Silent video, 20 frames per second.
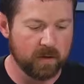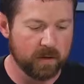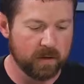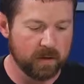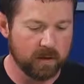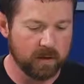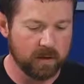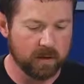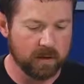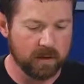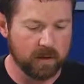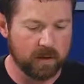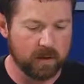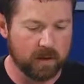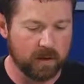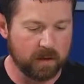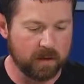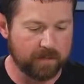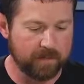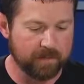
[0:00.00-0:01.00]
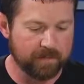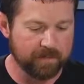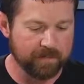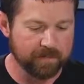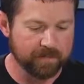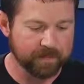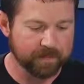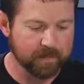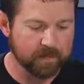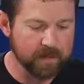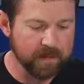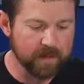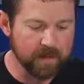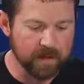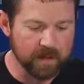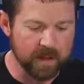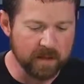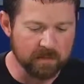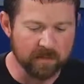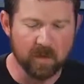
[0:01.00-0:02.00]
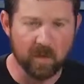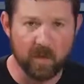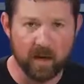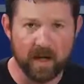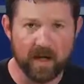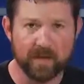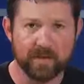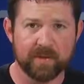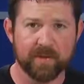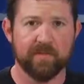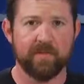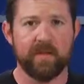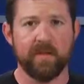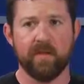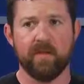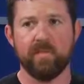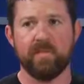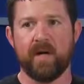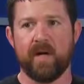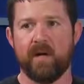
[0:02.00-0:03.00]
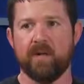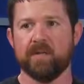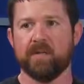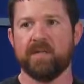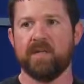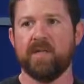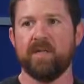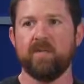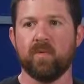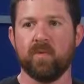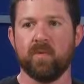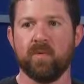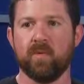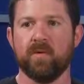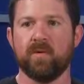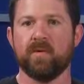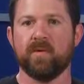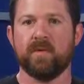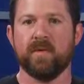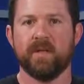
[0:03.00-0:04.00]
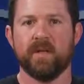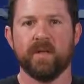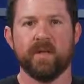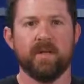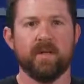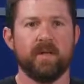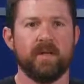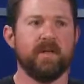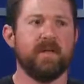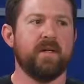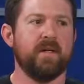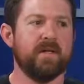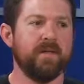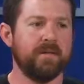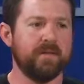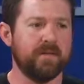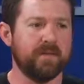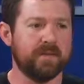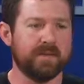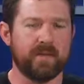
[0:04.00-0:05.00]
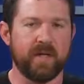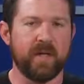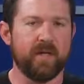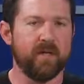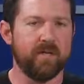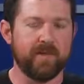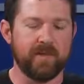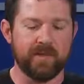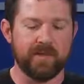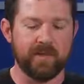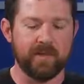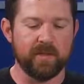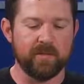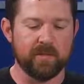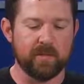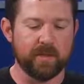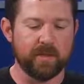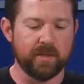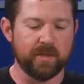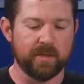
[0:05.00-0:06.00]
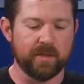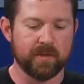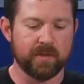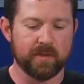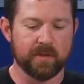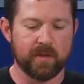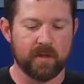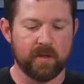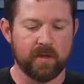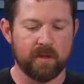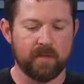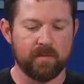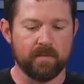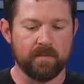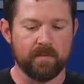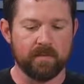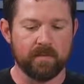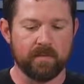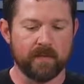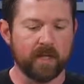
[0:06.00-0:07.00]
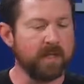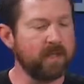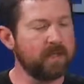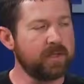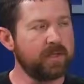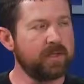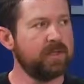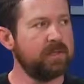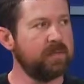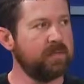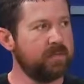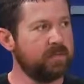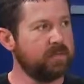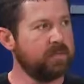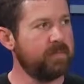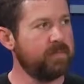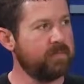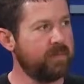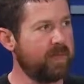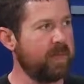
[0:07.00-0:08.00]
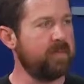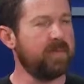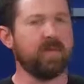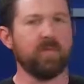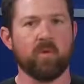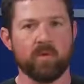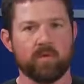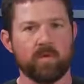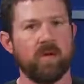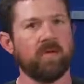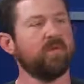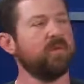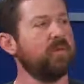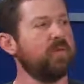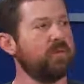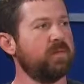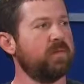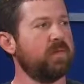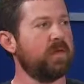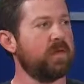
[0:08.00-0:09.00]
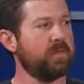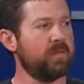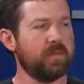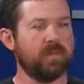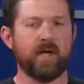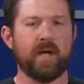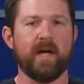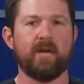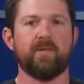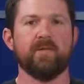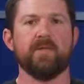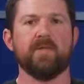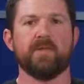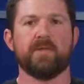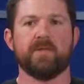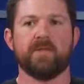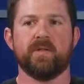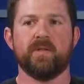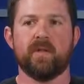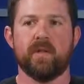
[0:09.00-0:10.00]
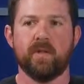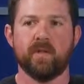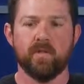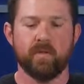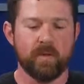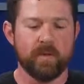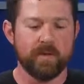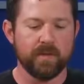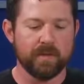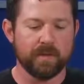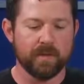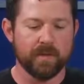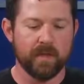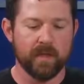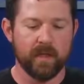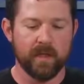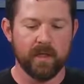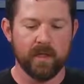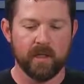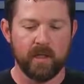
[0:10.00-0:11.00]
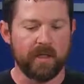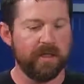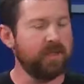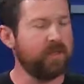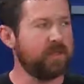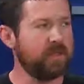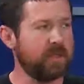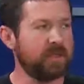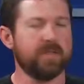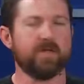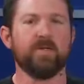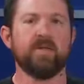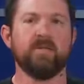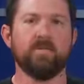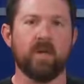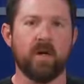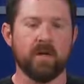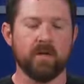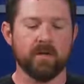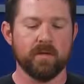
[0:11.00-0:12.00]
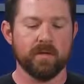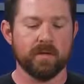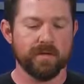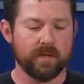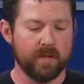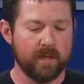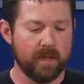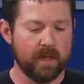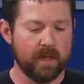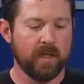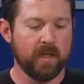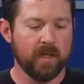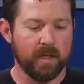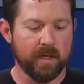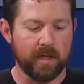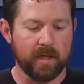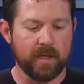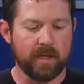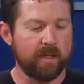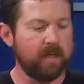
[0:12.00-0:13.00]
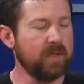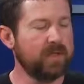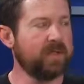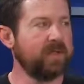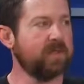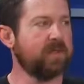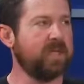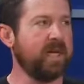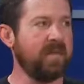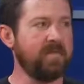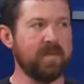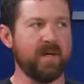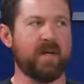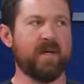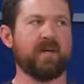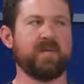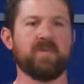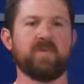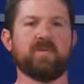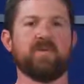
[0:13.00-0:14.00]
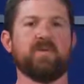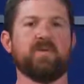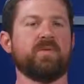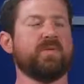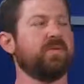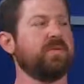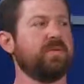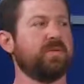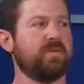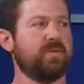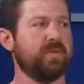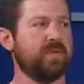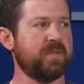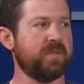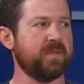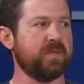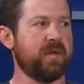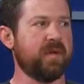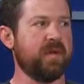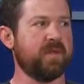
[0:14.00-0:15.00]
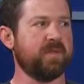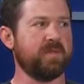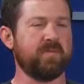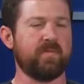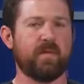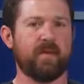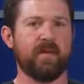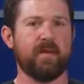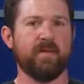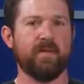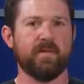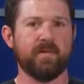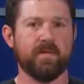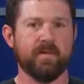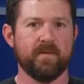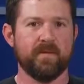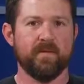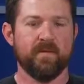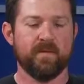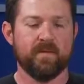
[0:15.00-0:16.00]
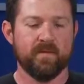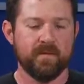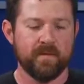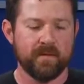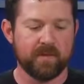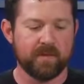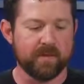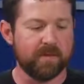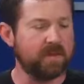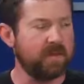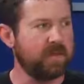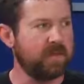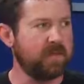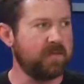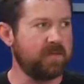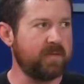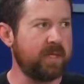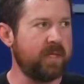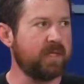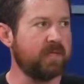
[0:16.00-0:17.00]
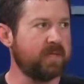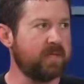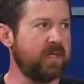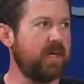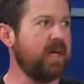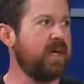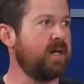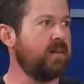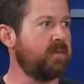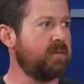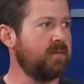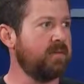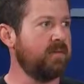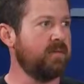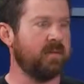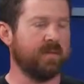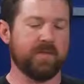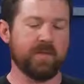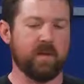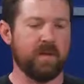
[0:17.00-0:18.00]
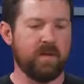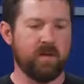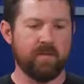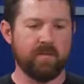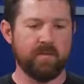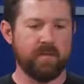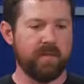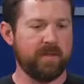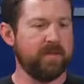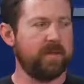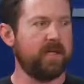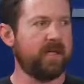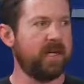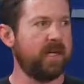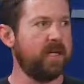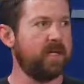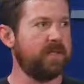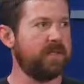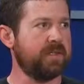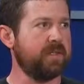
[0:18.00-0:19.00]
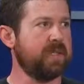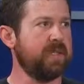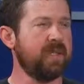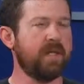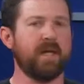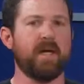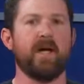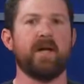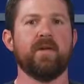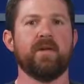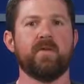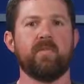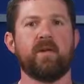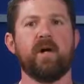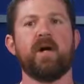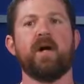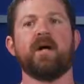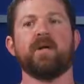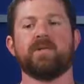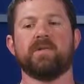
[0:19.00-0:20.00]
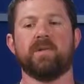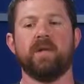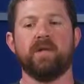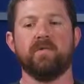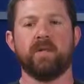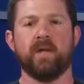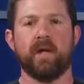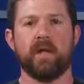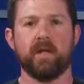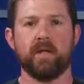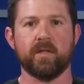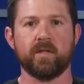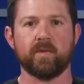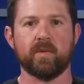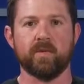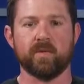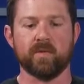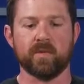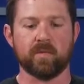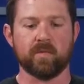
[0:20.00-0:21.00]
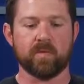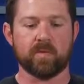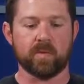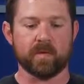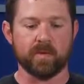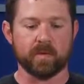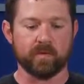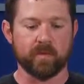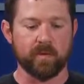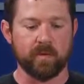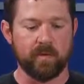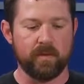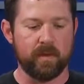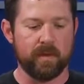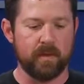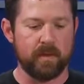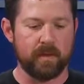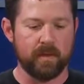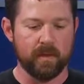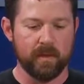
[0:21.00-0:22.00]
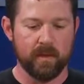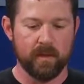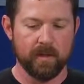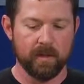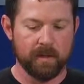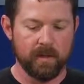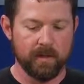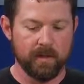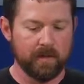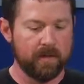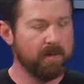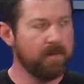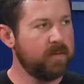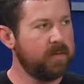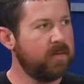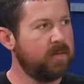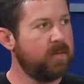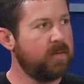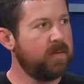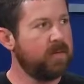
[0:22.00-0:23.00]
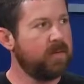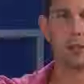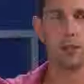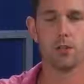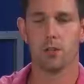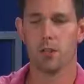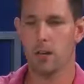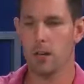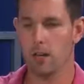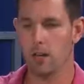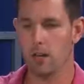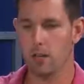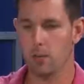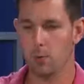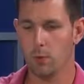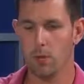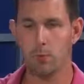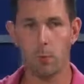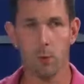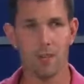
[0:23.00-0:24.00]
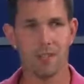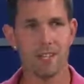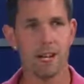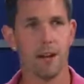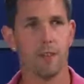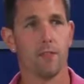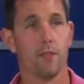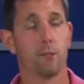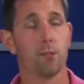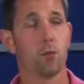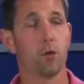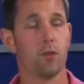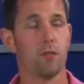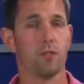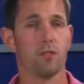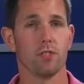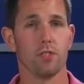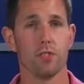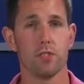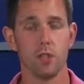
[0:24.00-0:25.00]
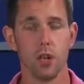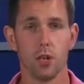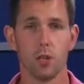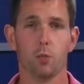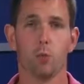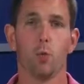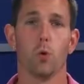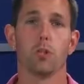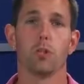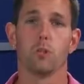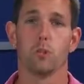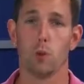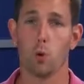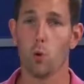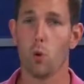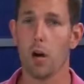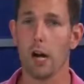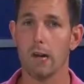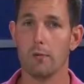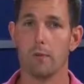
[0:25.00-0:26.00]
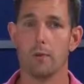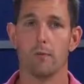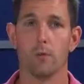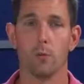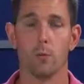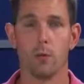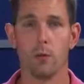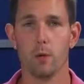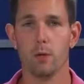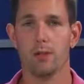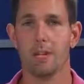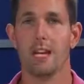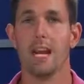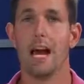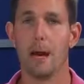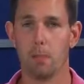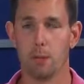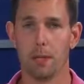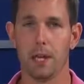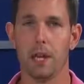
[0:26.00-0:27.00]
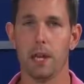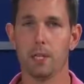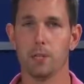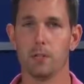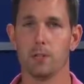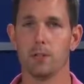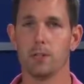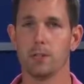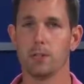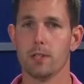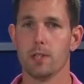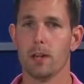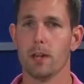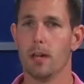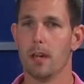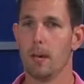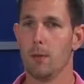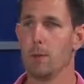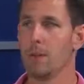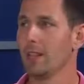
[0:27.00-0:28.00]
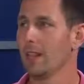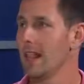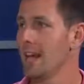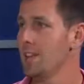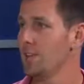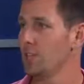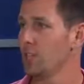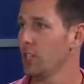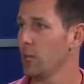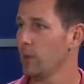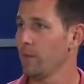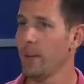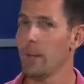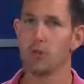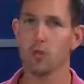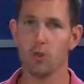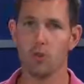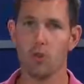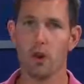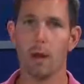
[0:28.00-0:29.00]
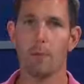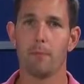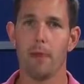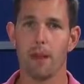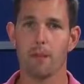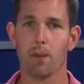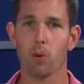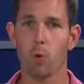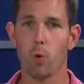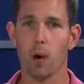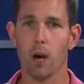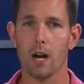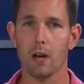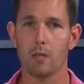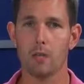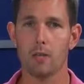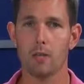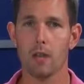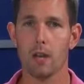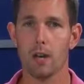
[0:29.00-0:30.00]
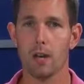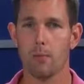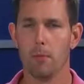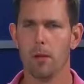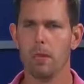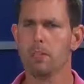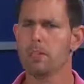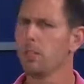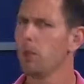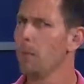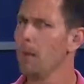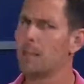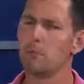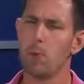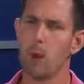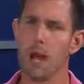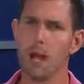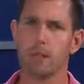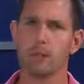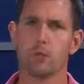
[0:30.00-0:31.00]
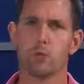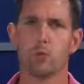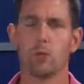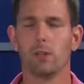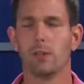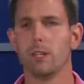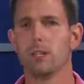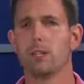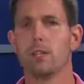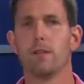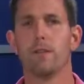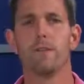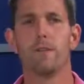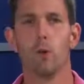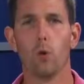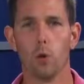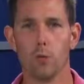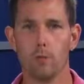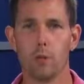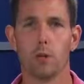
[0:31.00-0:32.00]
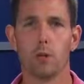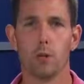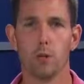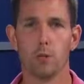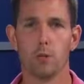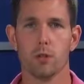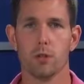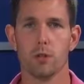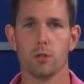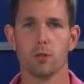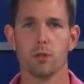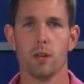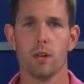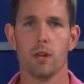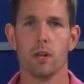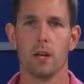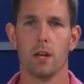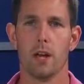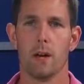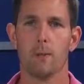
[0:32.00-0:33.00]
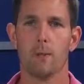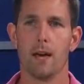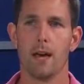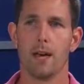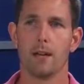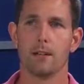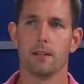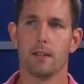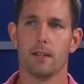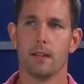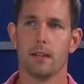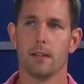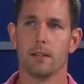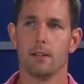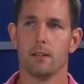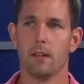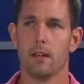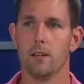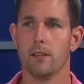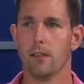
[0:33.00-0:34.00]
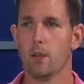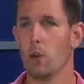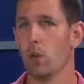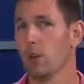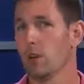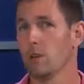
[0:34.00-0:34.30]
Okay. Um, input wise, you know, mouse, keyboard, uh, the standard PC inputs, um, touch becoming more prevalent, right? Yeah. With tablets yeah. and all in ones, and even touchscreen monitors and then also gamepad controllers, which is awesome. Right? Absolutely, and that's built so into you can factor, itself. Yeah, it's all it, you kind of just get it out of the box gamepad controller support yeah. with unity and before we, we skip over touch uh, i just wanted to point out that previously touch was a requirement for windows 8 applications uh, but in the last year we have actually dropped that requirement but it's still best practice to at least inform your users um, that uh, they no longer